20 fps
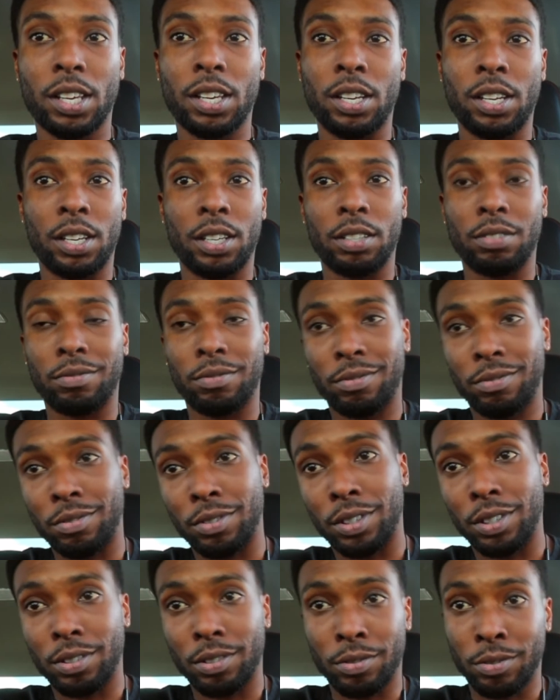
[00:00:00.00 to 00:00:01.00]

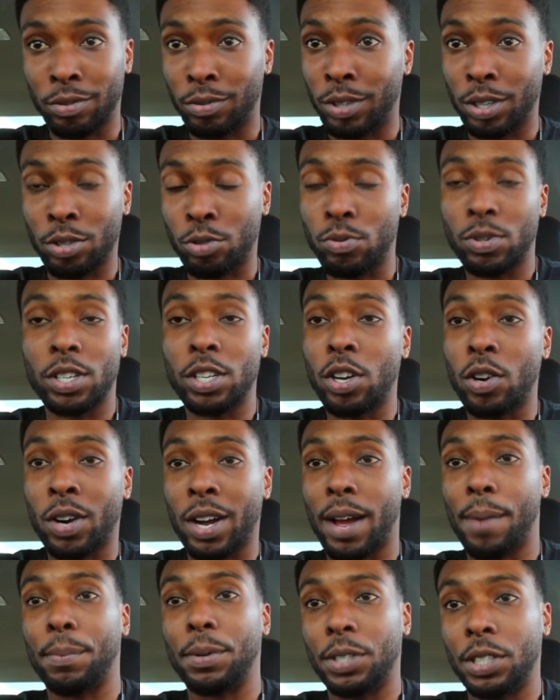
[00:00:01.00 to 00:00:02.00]
there's really no
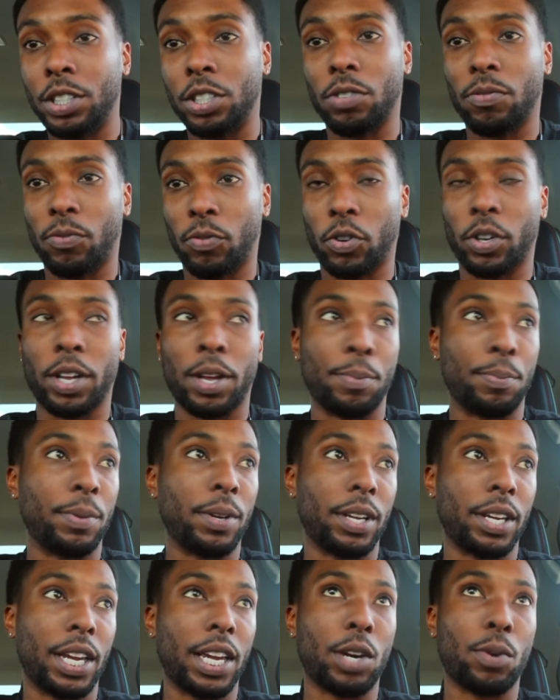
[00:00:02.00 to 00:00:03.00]
competition for him
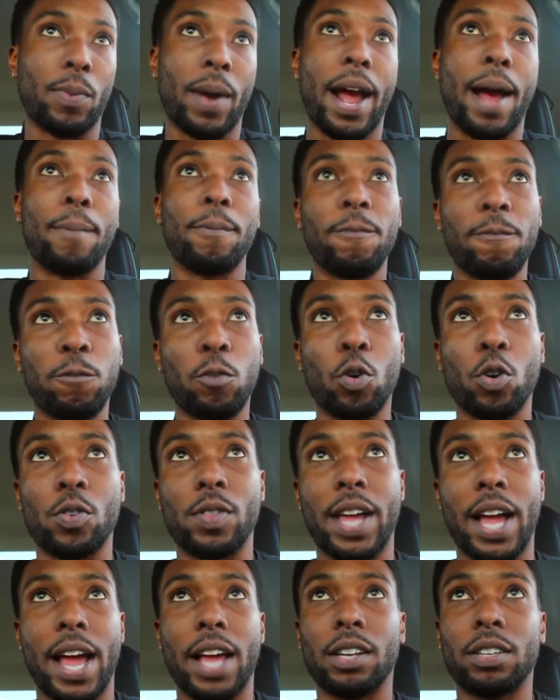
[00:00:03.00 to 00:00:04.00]
in rap
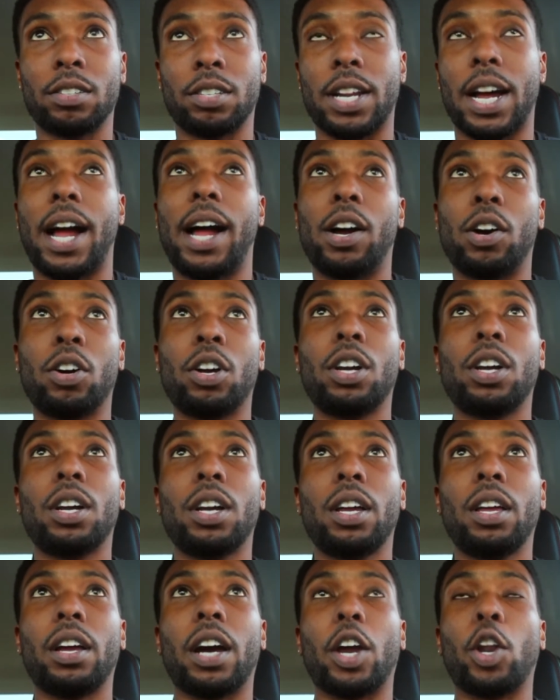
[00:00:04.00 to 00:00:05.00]
for that style.
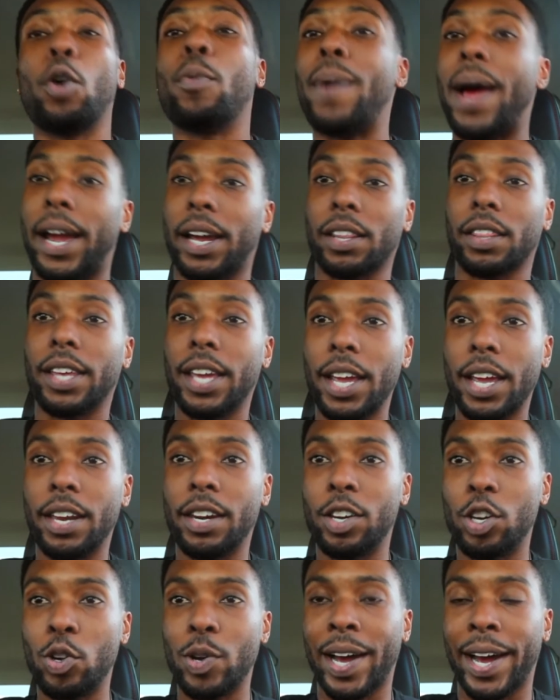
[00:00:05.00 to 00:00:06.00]
I know back
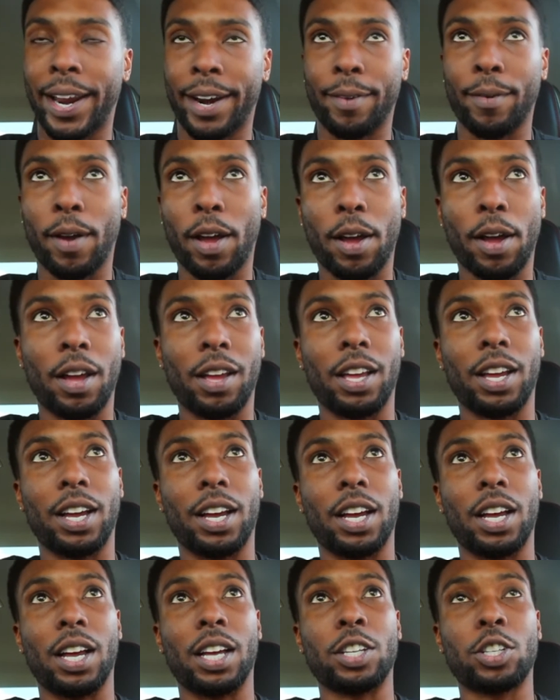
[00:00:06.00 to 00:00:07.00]
then you had
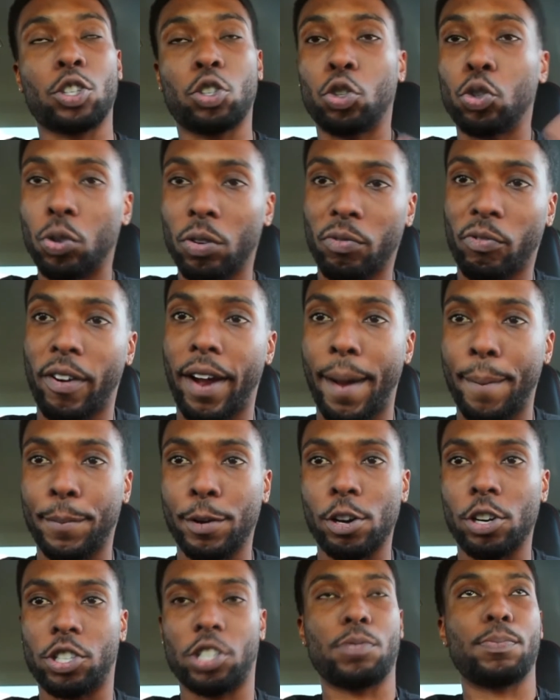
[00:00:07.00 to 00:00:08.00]
a slew of
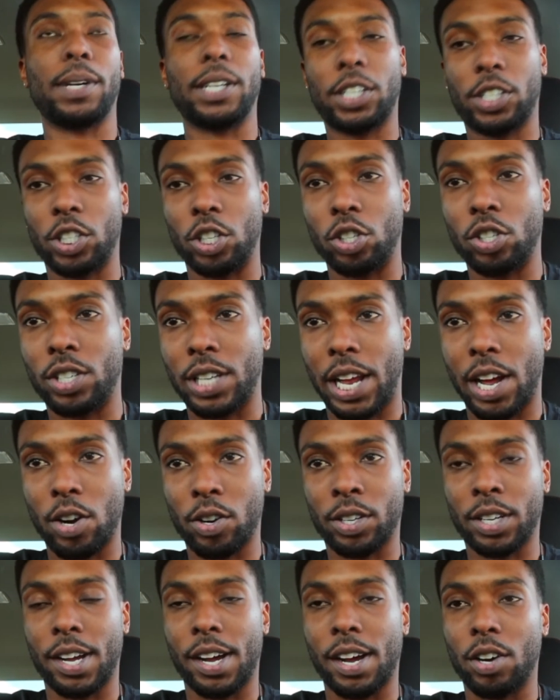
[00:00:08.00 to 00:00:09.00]
rappers, especially on
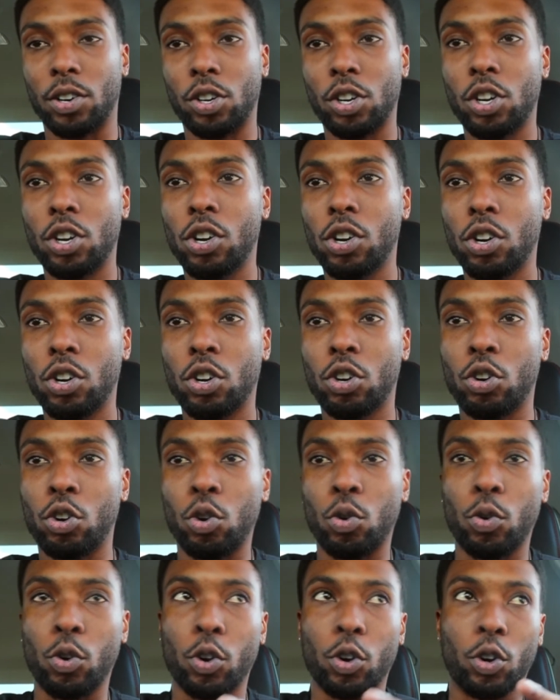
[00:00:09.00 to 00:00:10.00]
SoundCloud,
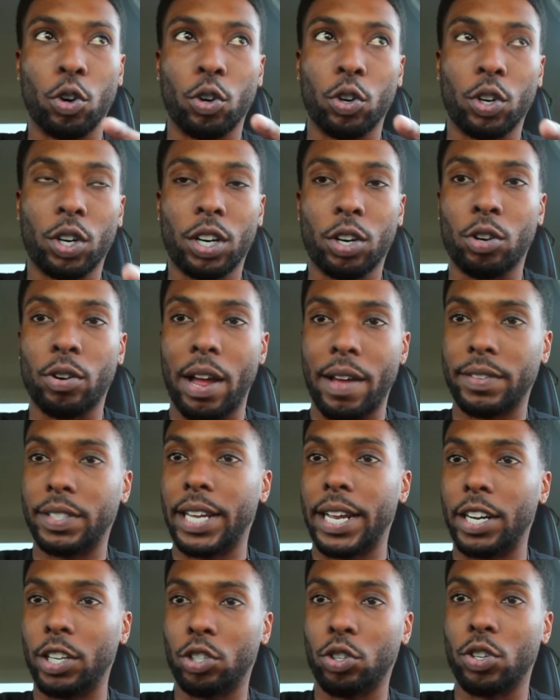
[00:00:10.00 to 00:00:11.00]
who were
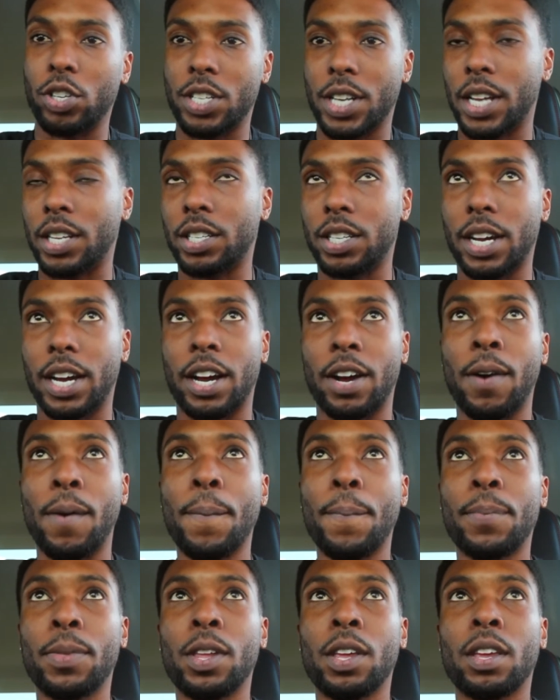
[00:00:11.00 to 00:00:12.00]
gravitating towards that style.
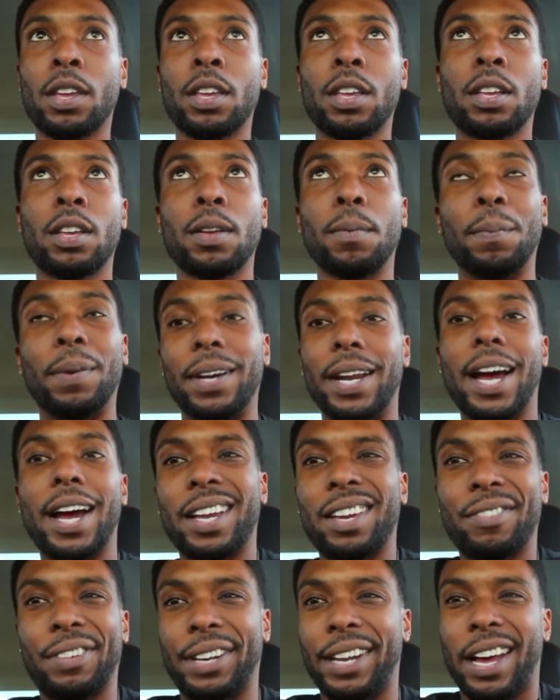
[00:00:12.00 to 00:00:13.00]
But now,
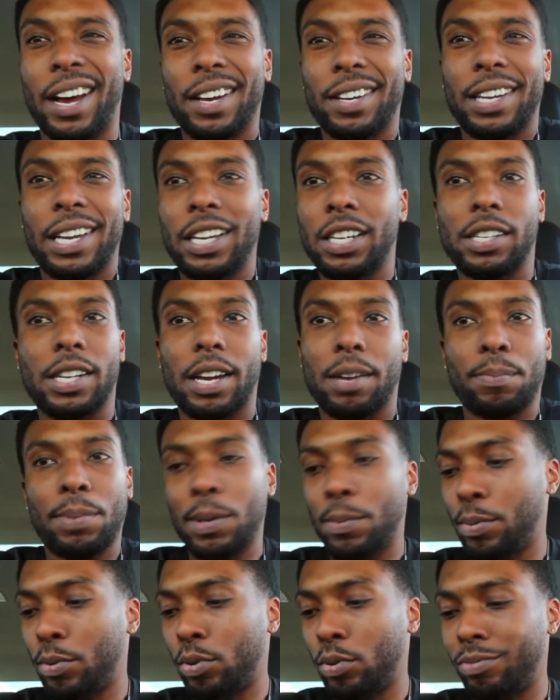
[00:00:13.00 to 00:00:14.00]
even nowadays, like
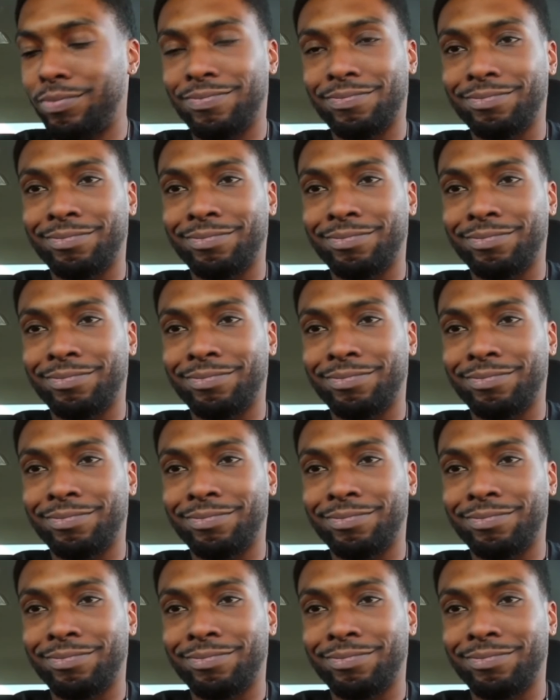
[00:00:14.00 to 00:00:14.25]
people,